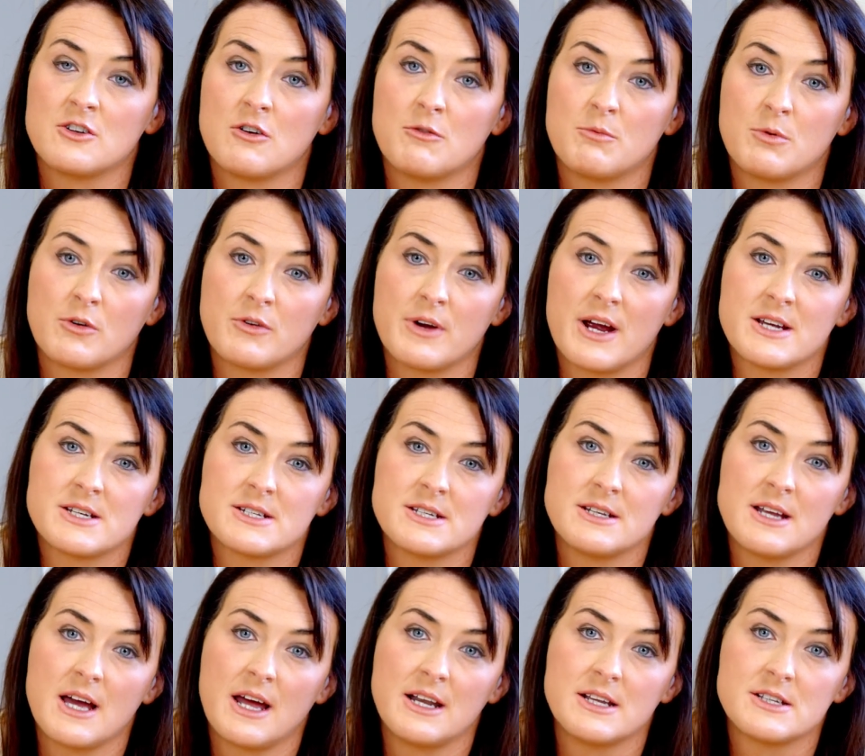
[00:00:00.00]
of
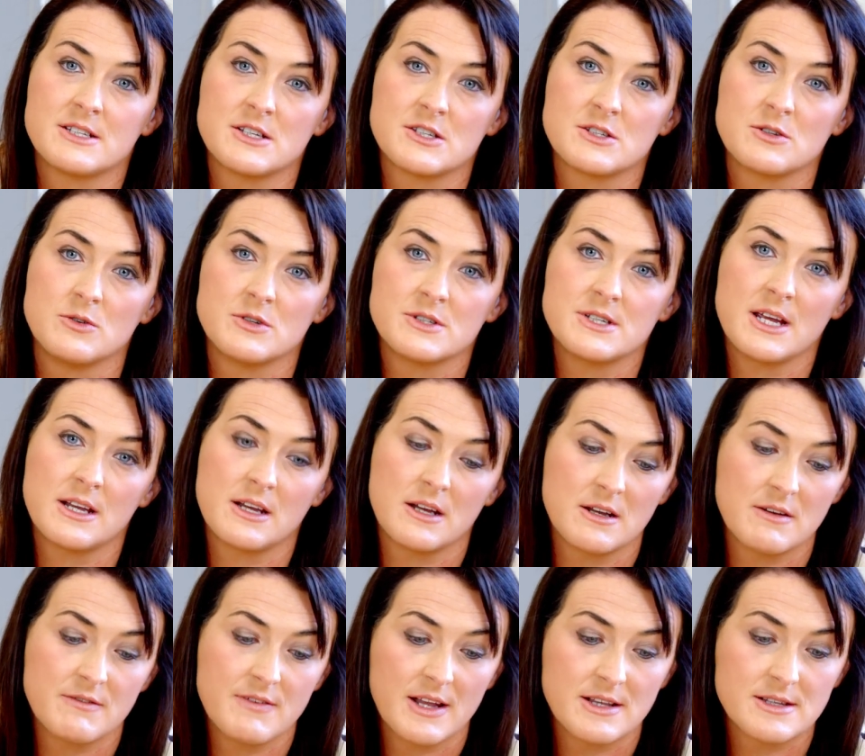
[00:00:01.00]
progression and its associated
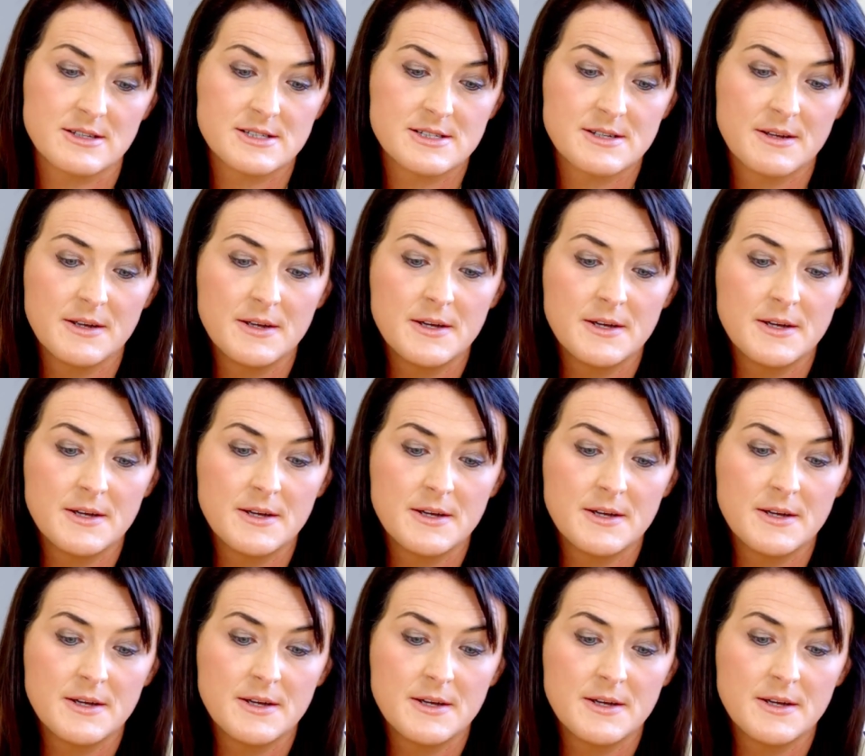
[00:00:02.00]
events.